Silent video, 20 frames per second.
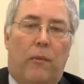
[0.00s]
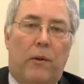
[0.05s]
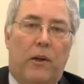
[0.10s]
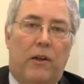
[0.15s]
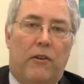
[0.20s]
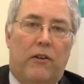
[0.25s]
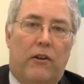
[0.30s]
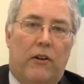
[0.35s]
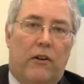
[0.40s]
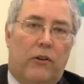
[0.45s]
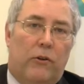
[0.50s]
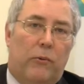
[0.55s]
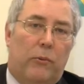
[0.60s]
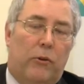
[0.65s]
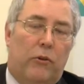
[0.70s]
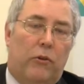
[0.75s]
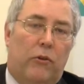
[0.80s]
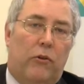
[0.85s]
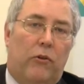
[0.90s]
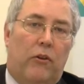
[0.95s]
community
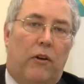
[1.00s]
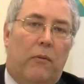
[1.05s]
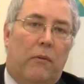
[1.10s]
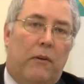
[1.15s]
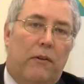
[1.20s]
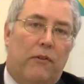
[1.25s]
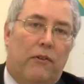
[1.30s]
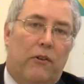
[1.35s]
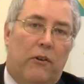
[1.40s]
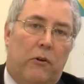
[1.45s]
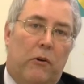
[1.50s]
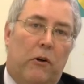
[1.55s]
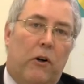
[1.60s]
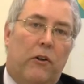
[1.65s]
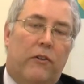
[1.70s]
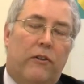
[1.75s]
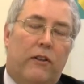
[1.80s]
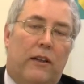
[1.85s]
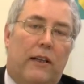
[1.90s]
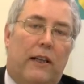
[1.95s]
hospitals that we've still
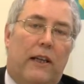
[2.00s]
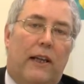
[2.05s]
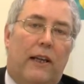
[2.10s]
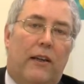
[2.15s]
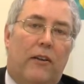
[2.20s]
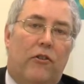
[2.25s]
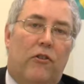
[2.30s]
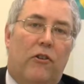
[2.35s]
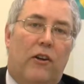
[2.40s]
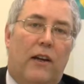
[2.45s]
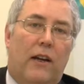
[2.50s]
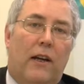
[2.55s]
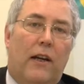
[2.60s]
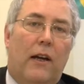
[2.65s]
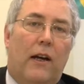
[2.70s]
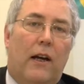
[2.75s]
got in Lincolnshire,